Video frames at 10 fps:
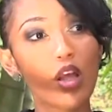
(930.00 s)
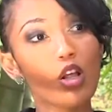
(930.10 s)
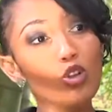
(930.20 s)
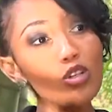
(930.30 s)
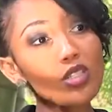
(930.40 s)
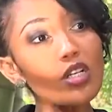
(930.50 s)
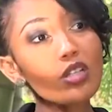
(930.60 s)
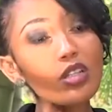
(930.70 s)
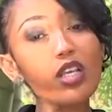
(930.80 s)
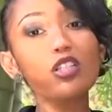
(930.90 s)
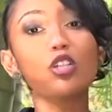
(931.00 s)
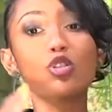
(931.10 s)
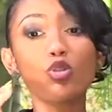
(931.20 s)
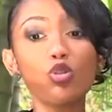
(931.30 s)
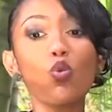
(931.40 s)
Those little things that
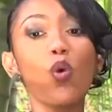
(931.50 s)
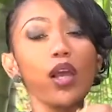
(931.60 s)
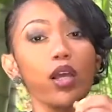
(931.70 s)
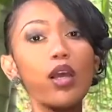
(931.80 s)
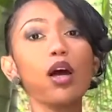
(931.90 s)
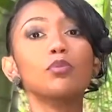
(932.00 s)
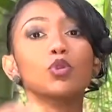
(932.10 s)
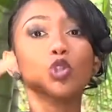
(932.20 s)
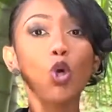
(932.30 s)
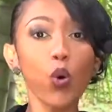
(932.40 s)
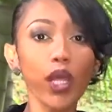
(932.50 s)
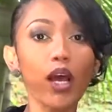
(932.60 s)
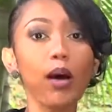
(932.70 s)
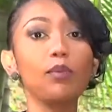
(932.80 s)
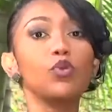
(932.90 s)
you do, waking up, showing
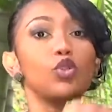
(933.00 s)
up,